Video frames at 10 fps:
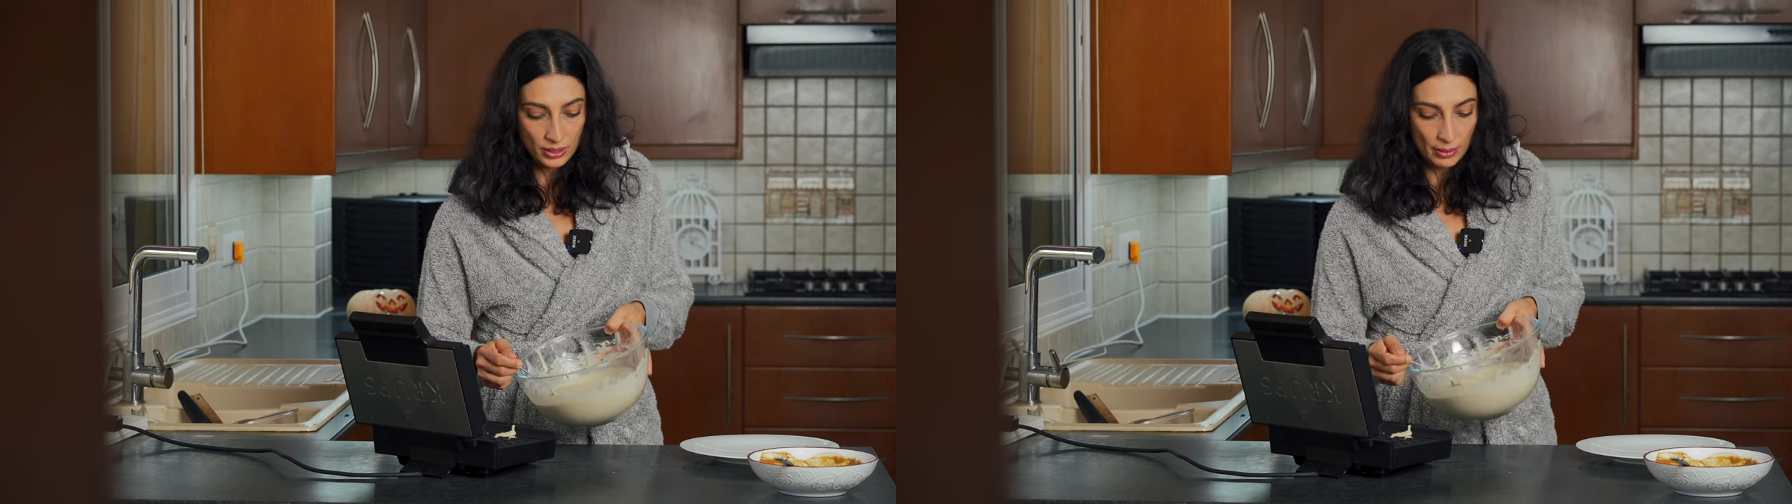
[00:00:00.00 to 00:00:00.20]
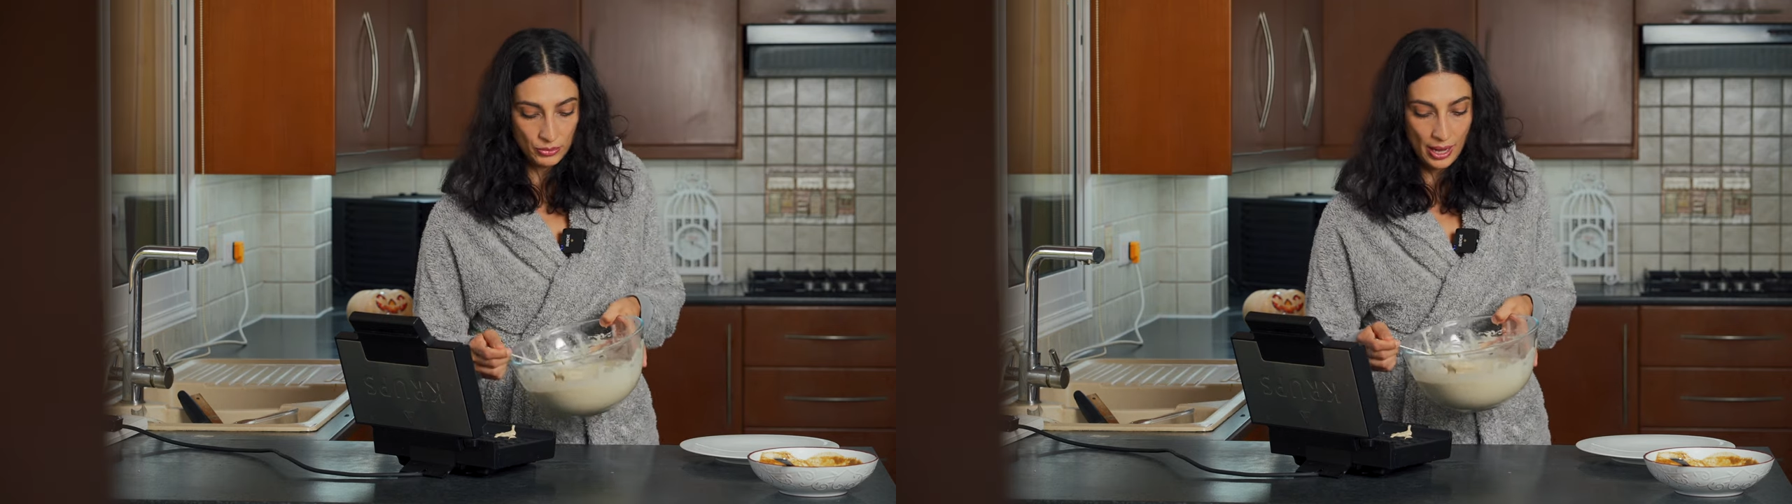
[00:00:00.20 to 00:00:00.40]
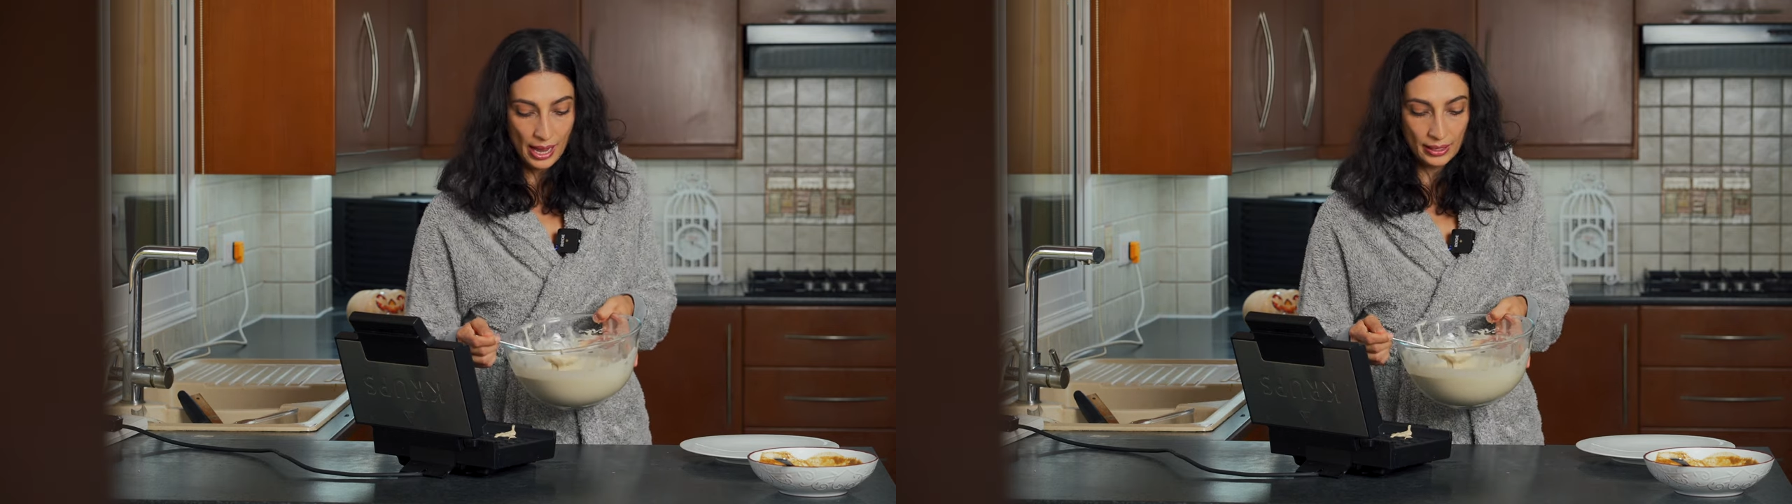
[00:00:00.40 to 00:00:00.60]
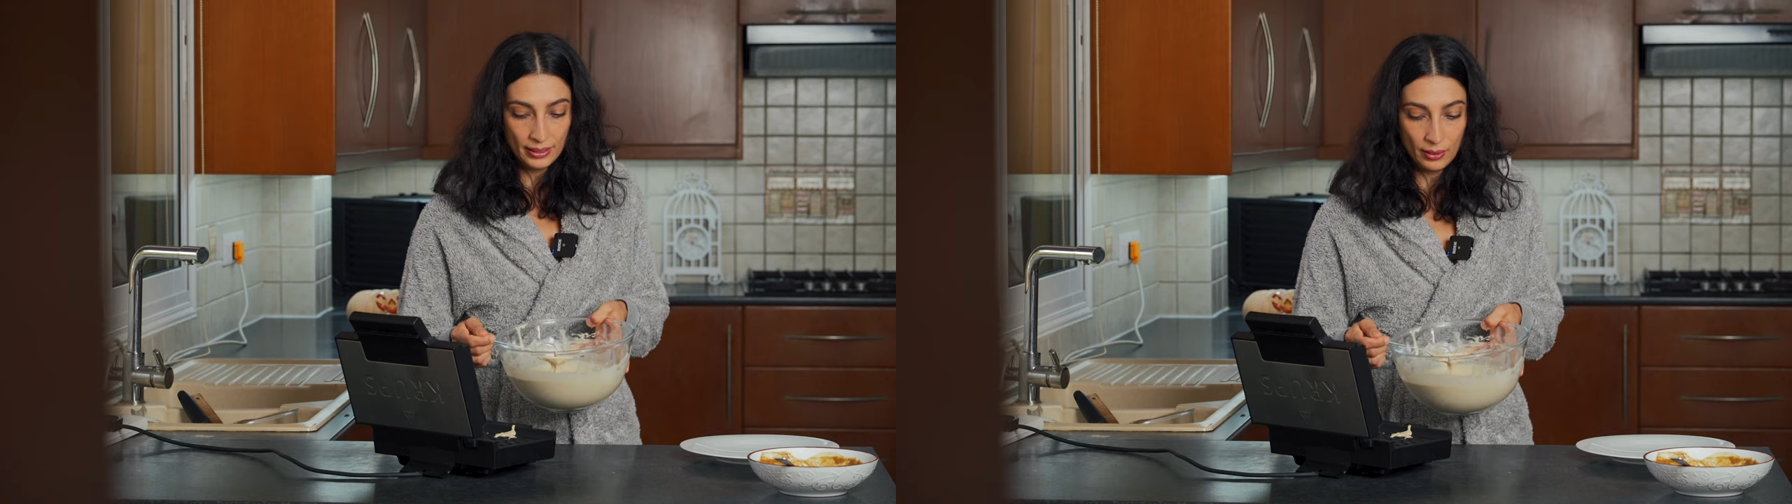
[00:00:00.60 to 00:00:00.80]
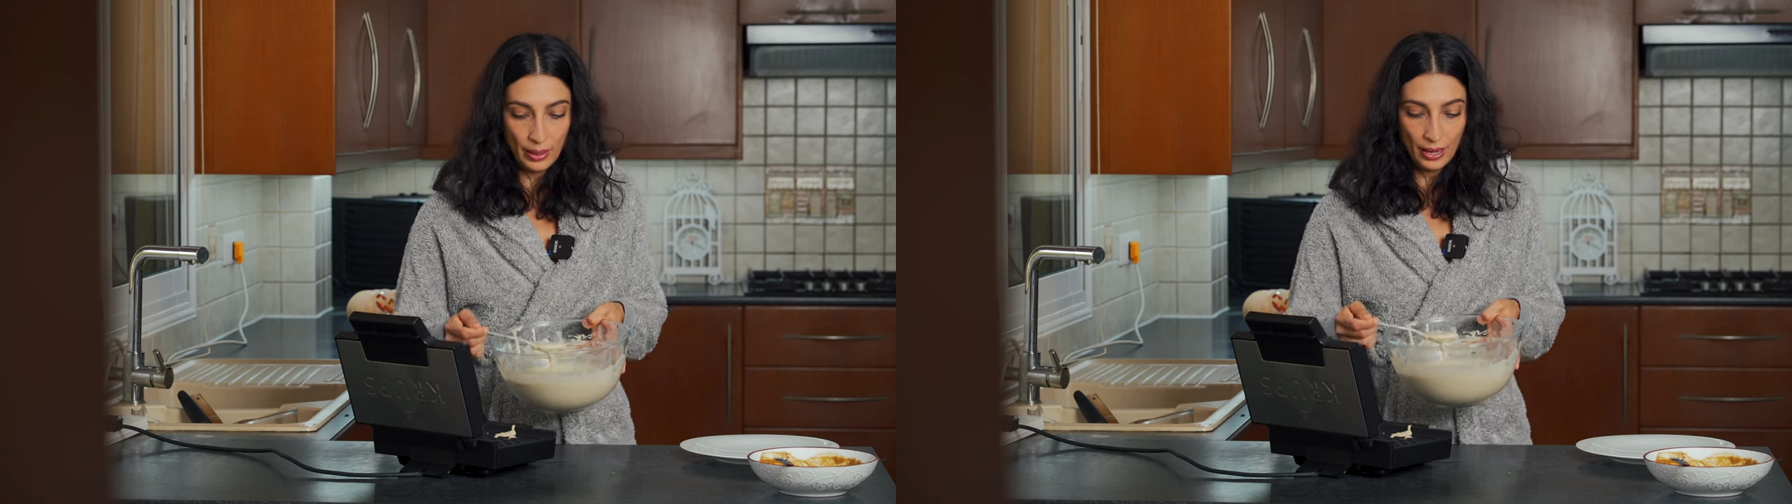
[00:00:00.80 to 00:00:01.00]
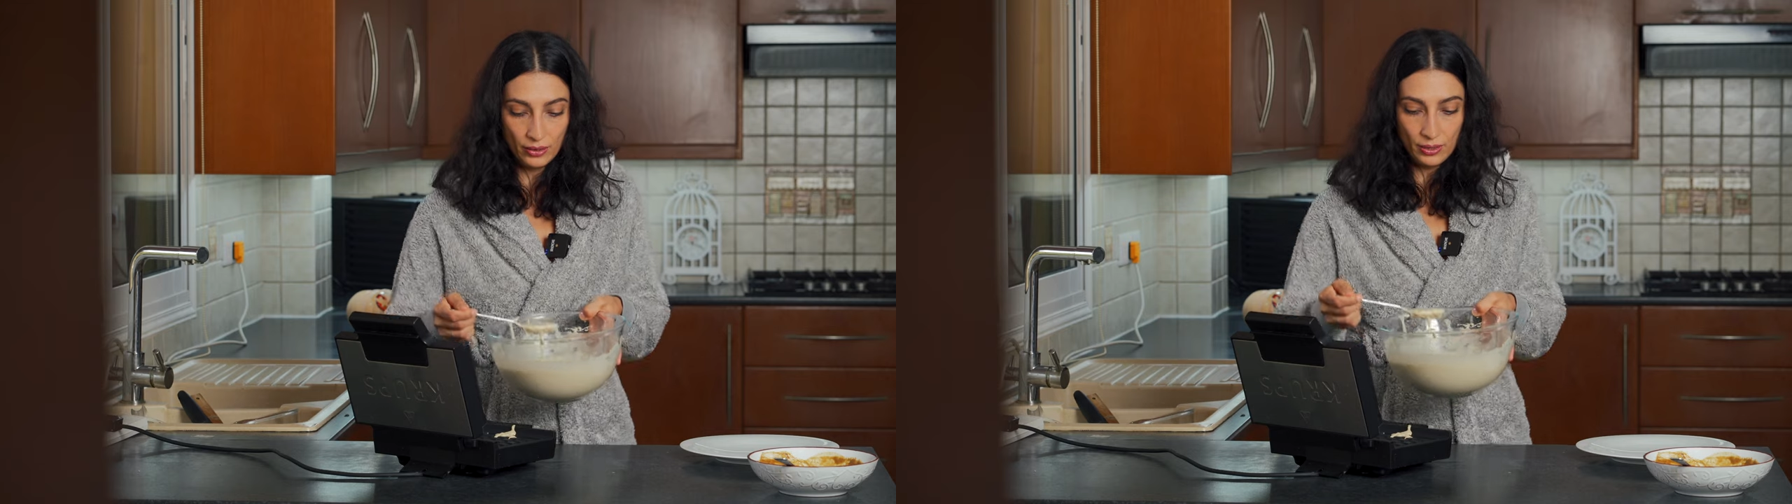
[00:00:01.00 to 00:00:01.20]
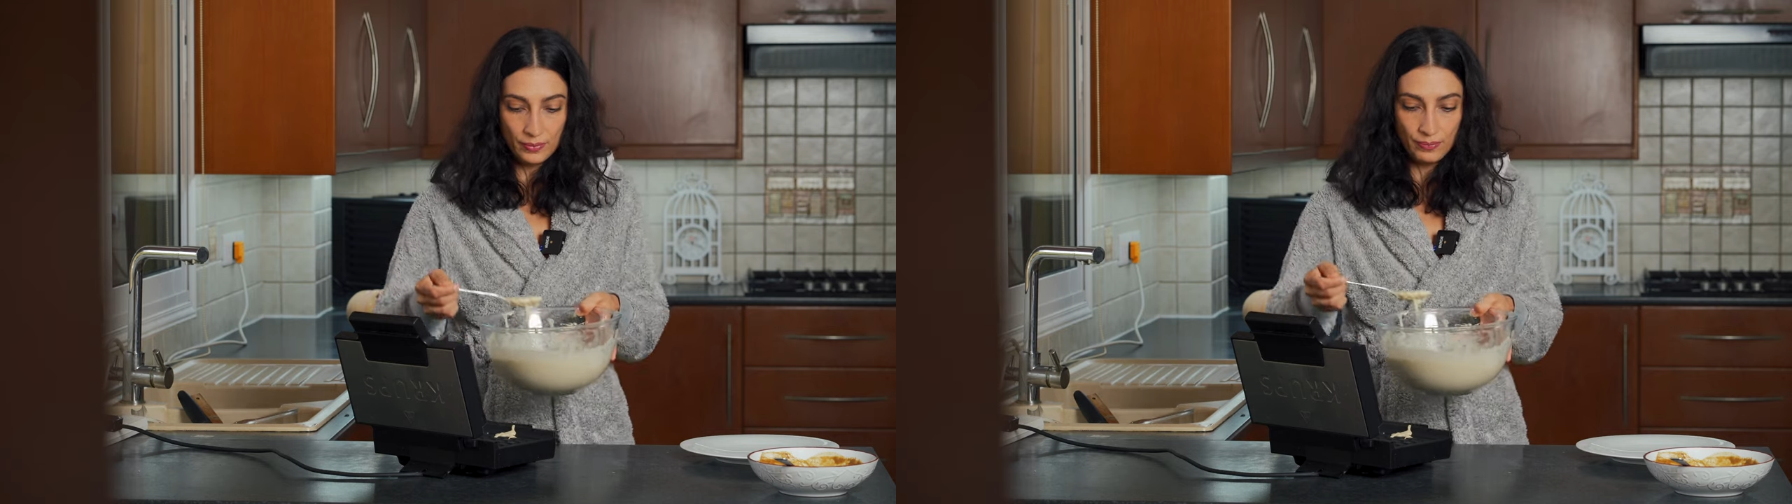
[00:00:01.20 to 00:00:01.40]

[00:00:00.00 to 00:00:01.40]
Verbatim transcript: time to add in the batter.